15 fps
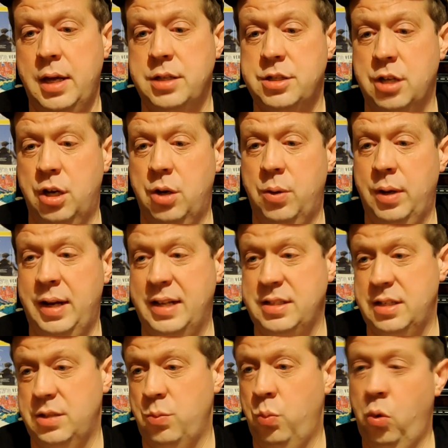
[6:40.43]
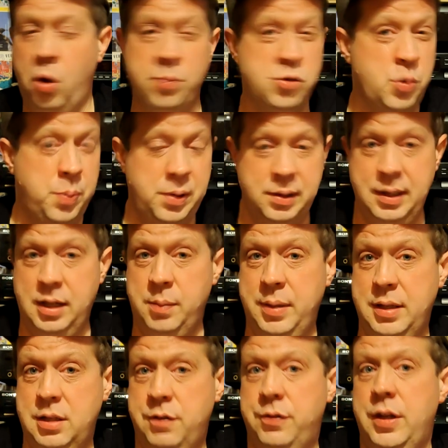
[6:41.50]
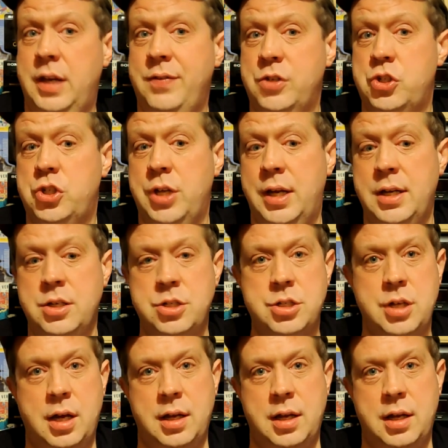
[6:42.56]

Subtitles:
So, and as it warms up a little bit, the flavours change.